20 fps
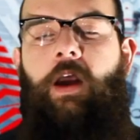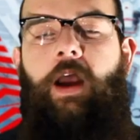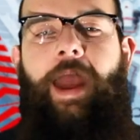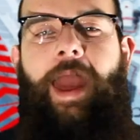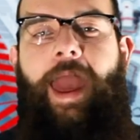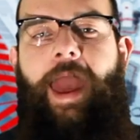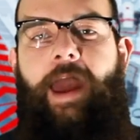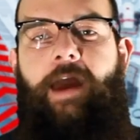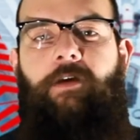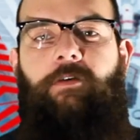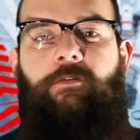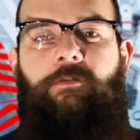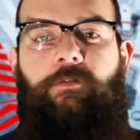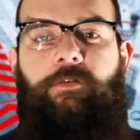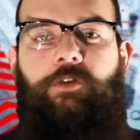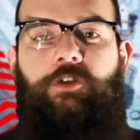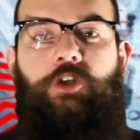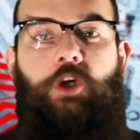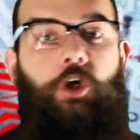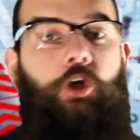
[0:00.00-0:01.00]

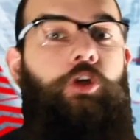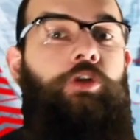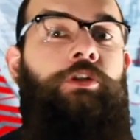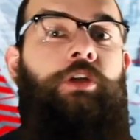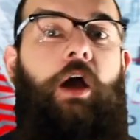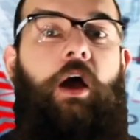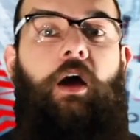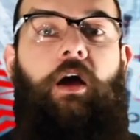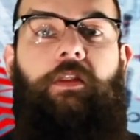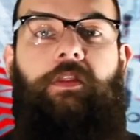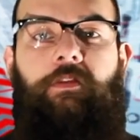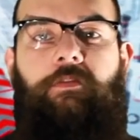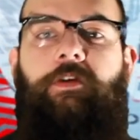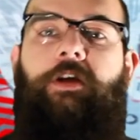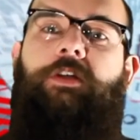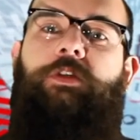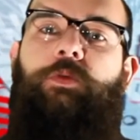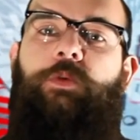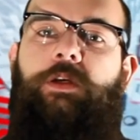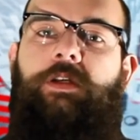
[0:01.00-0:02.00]
have turned on the
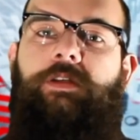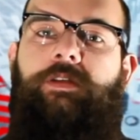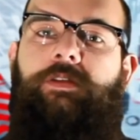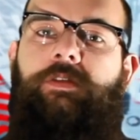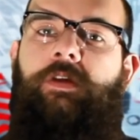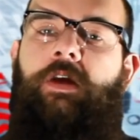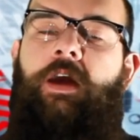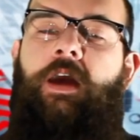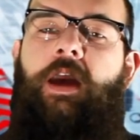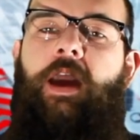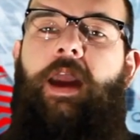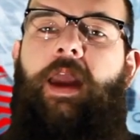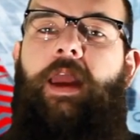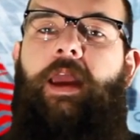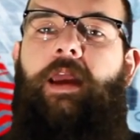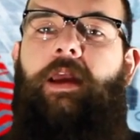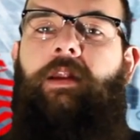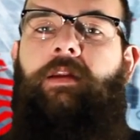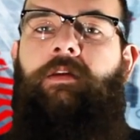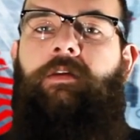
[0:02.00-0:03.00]
Victories,
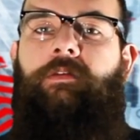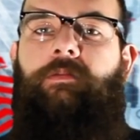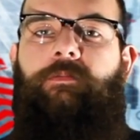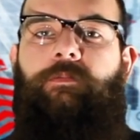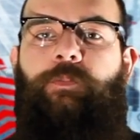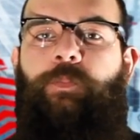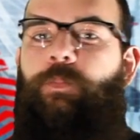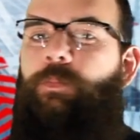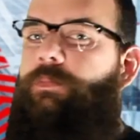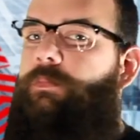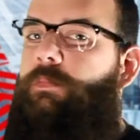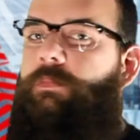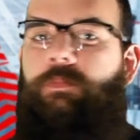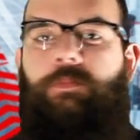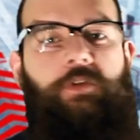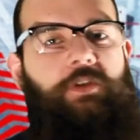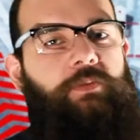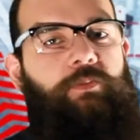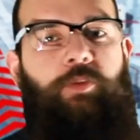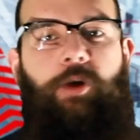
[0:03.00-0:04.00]
and
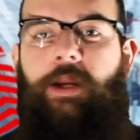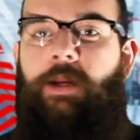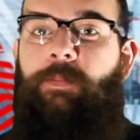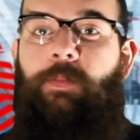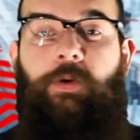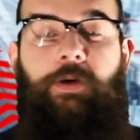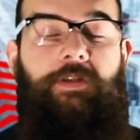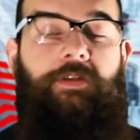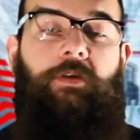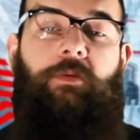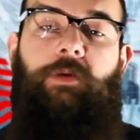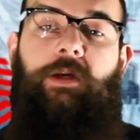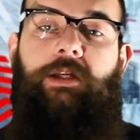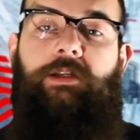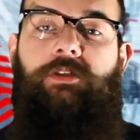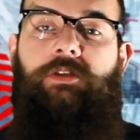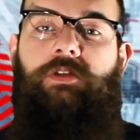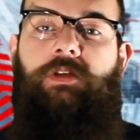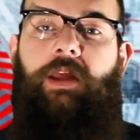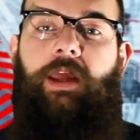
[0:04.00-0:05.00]
just breaking points are
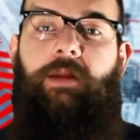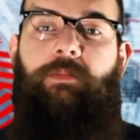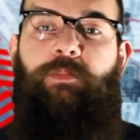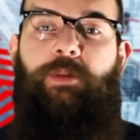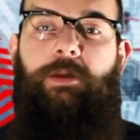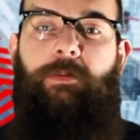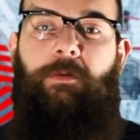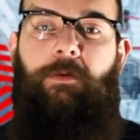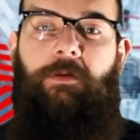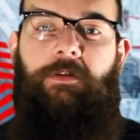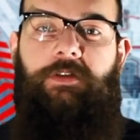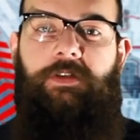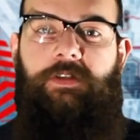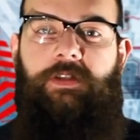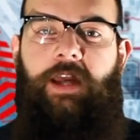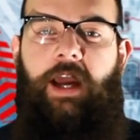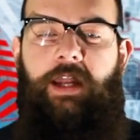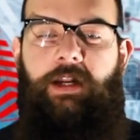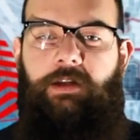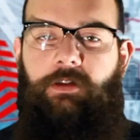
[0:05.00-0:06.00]
reached, and people just
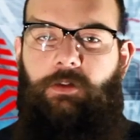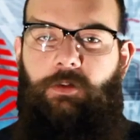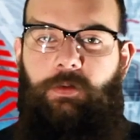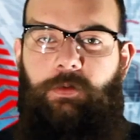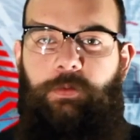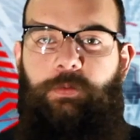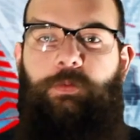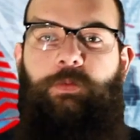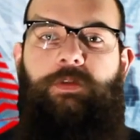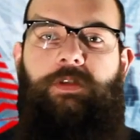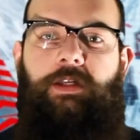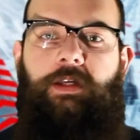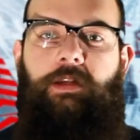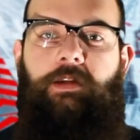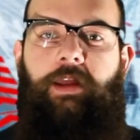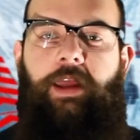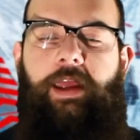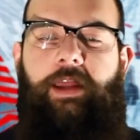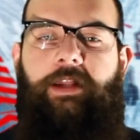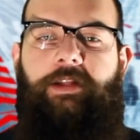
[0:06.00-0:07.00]
kind of lose it.
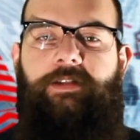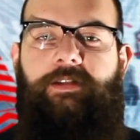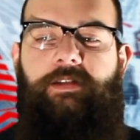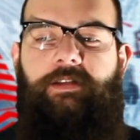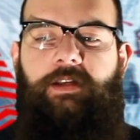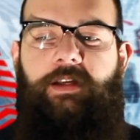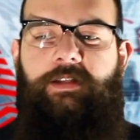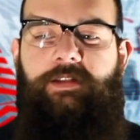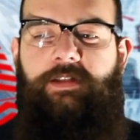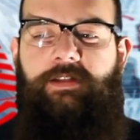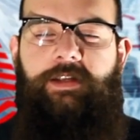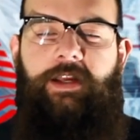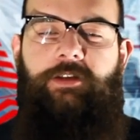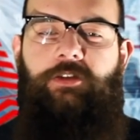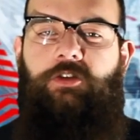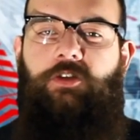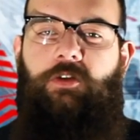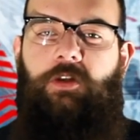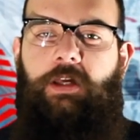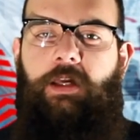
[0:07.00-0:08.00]
And it's
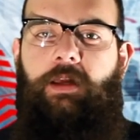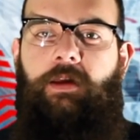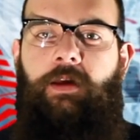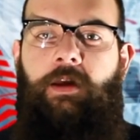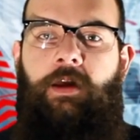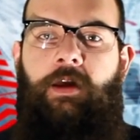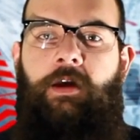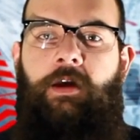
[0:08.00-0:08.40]
essentially